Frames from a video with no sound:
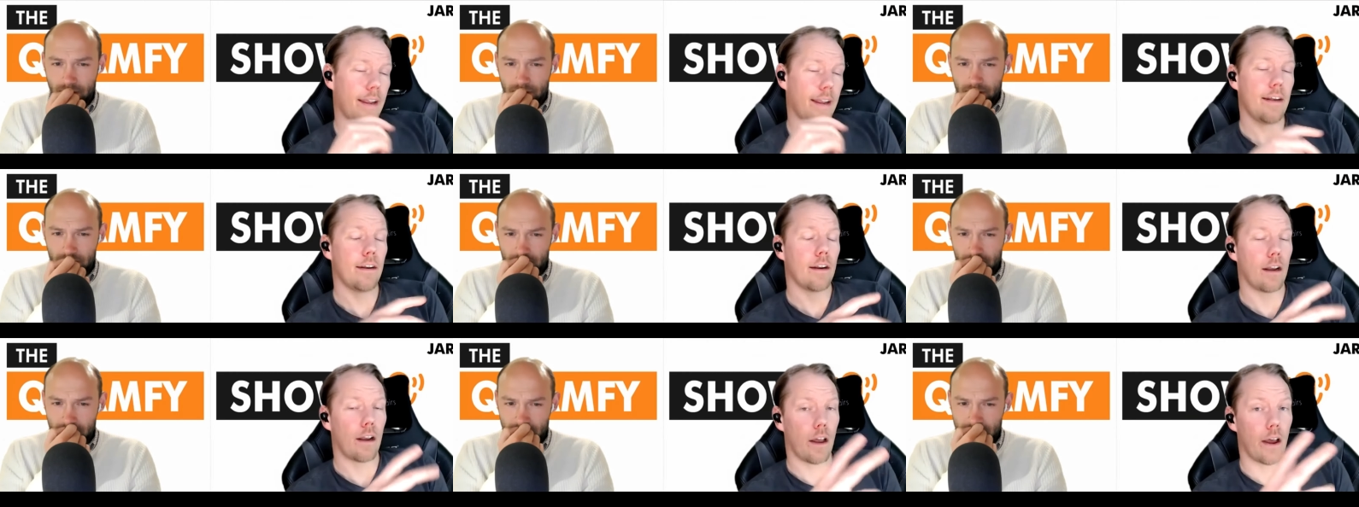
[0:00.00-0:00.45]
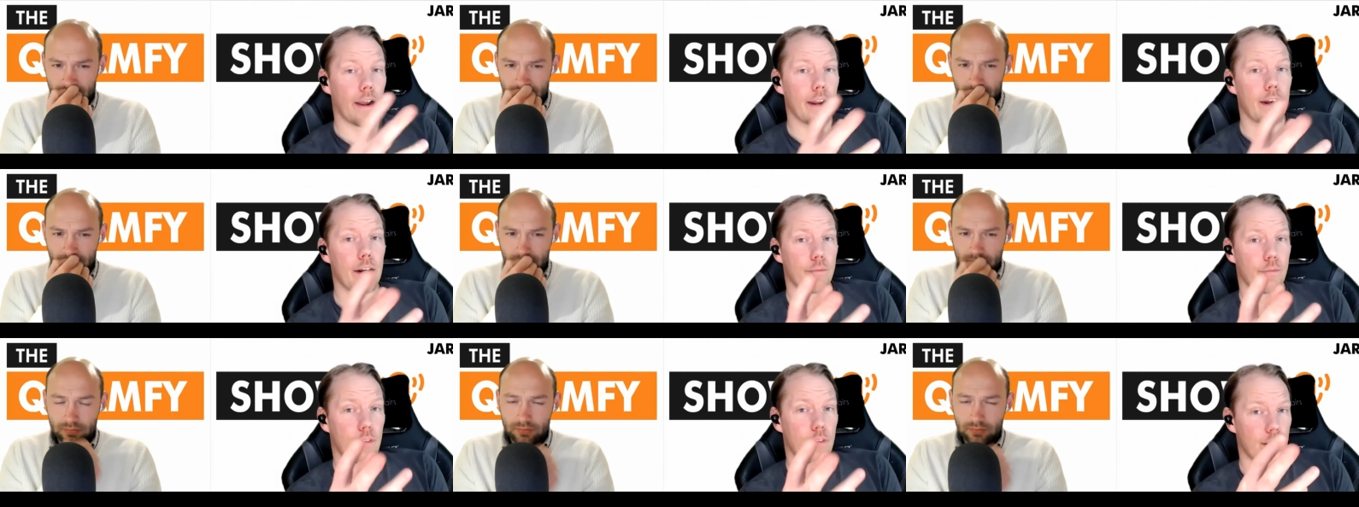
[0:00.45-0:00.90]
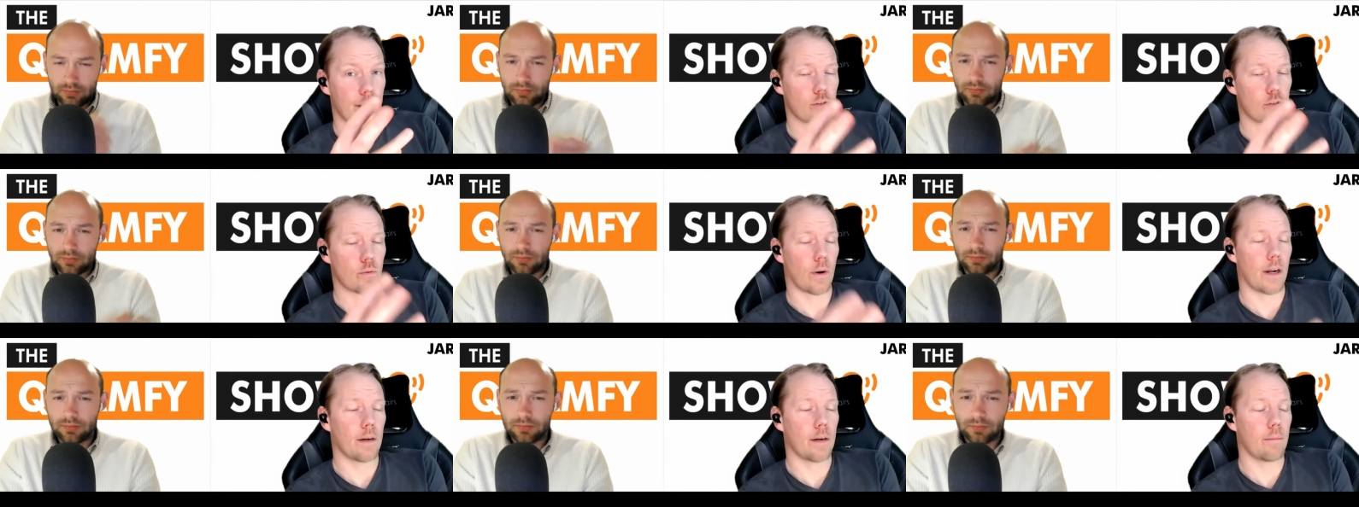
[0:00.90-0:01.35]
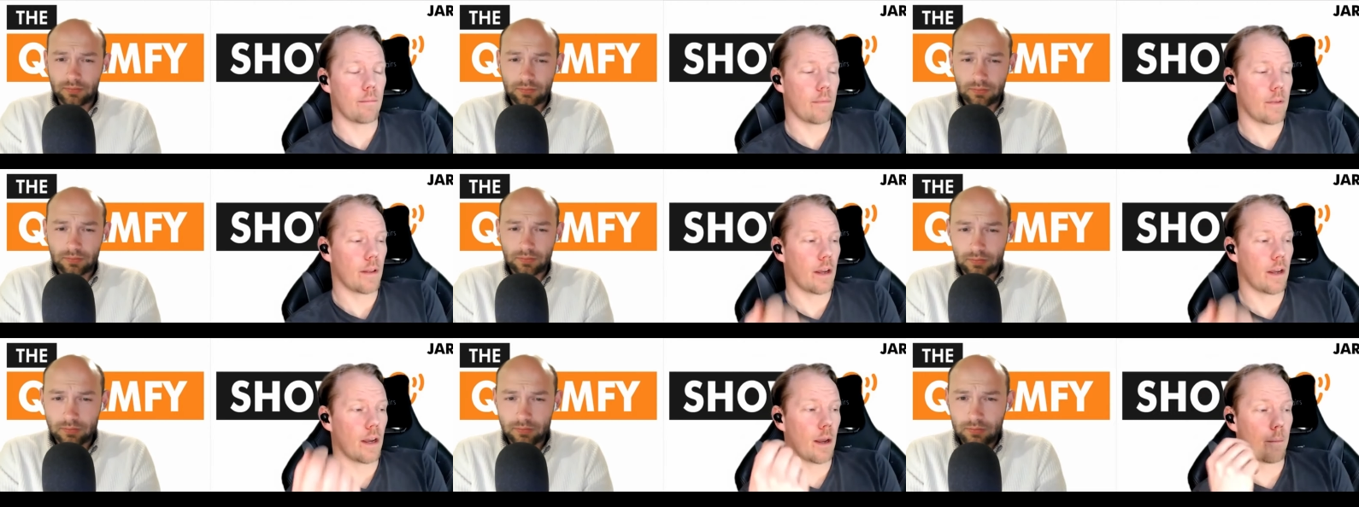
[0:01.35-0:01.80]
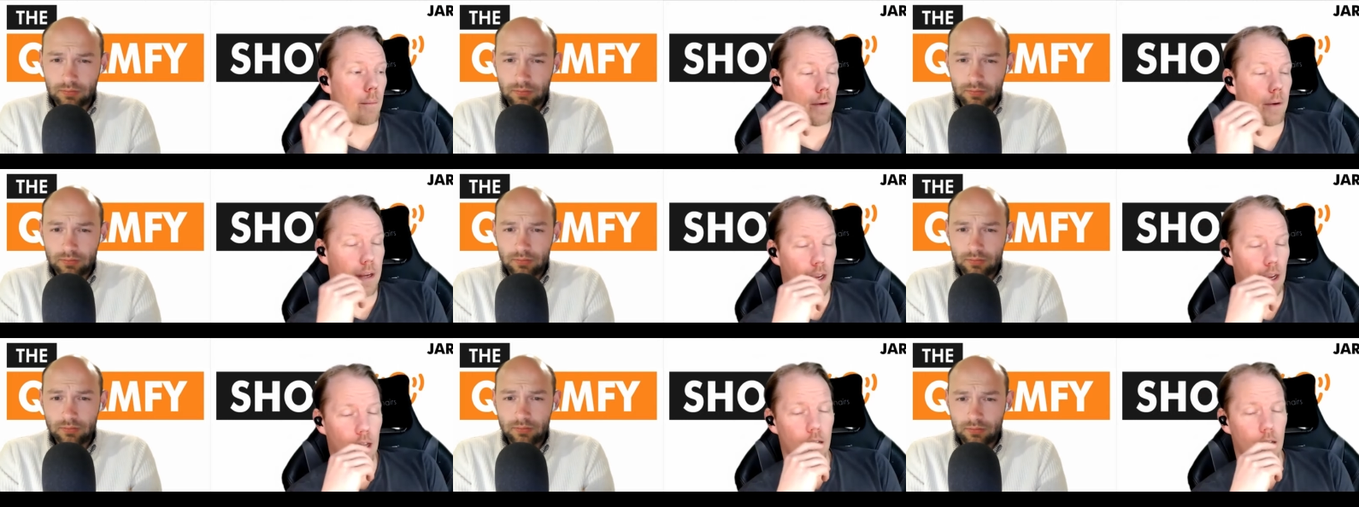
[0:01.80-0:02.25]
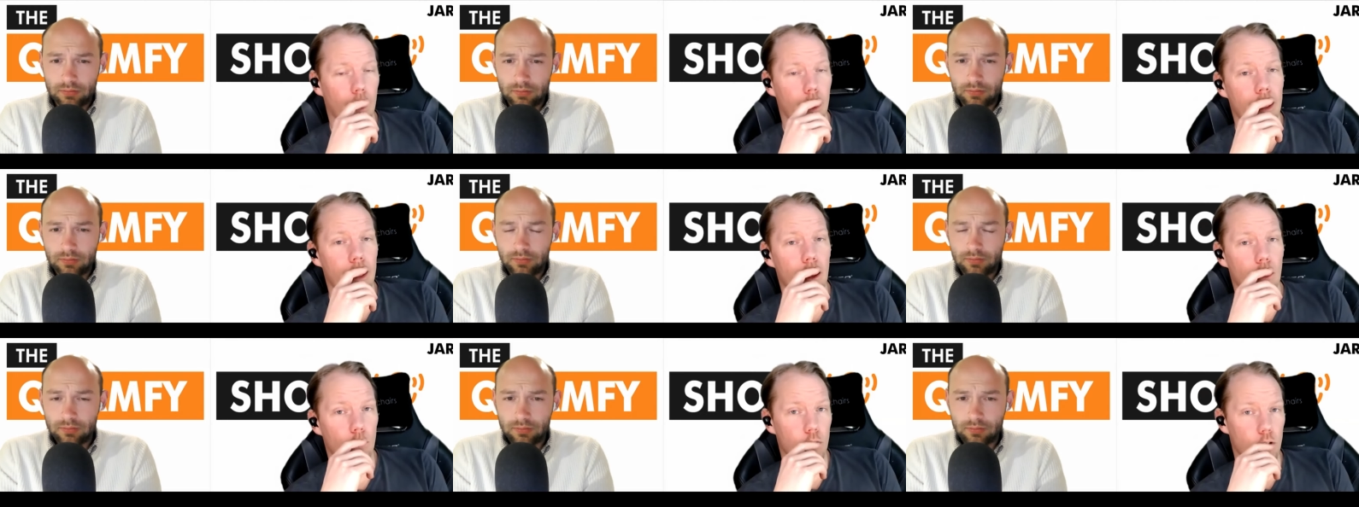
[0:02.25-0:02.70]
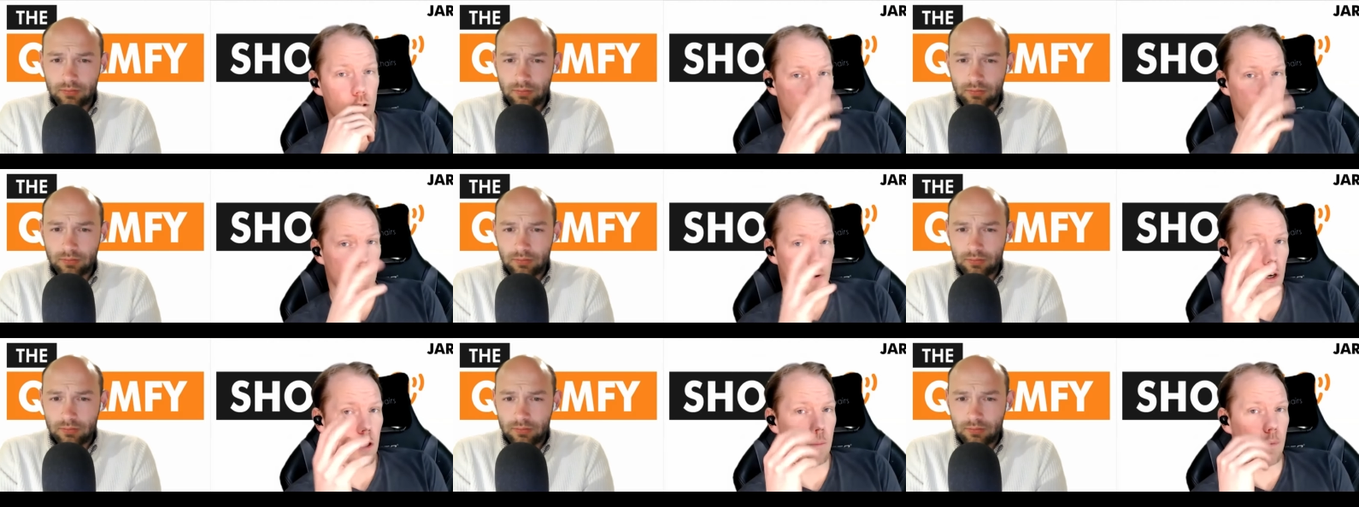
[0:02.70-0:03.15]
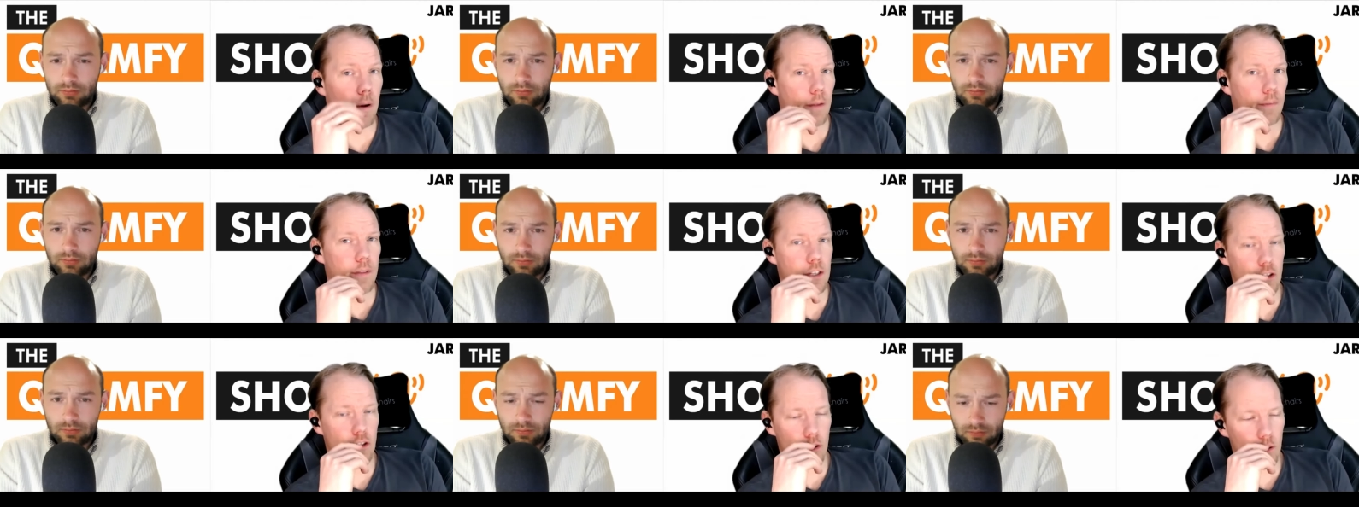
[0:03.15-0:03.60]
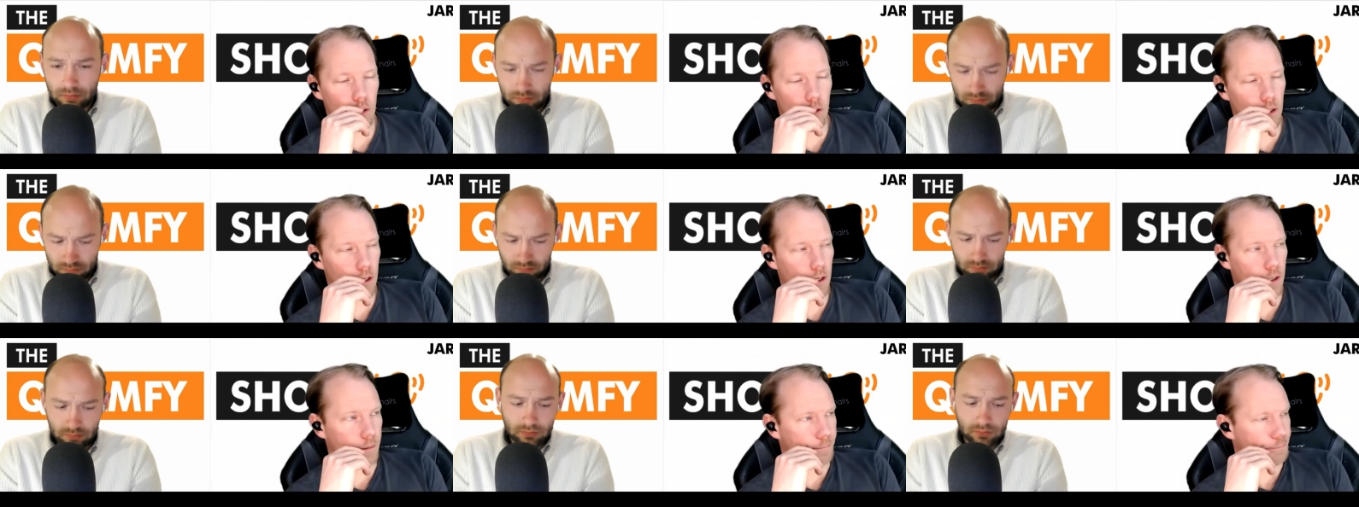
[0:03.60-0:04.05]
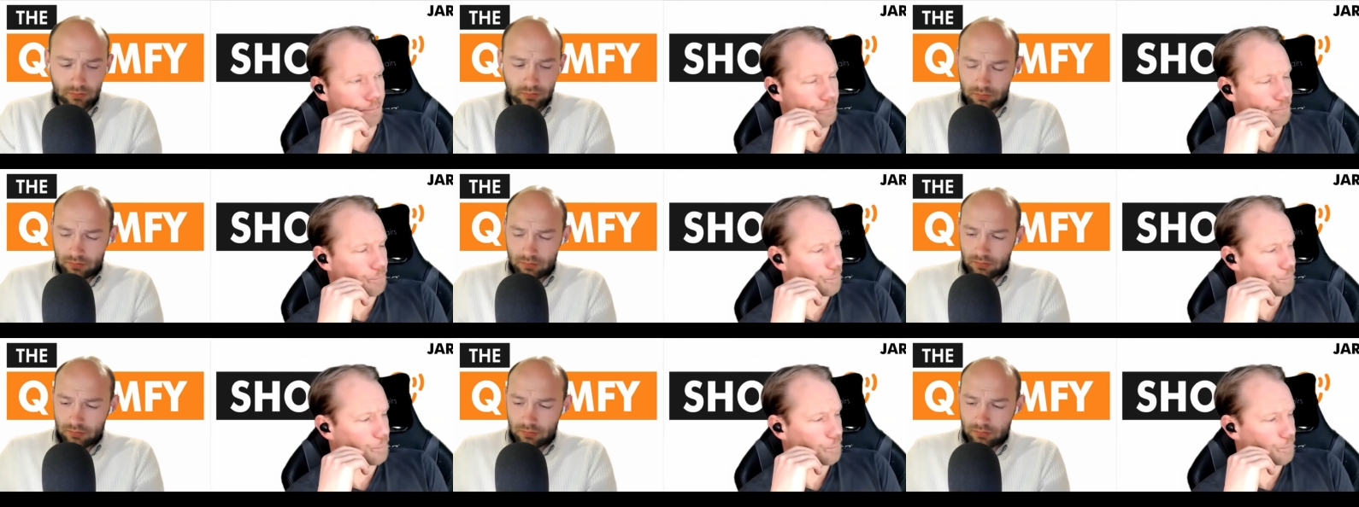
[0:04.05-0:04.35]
Speaker 1: In the light of this, right? Um, Galileo, you spoke about this earlier.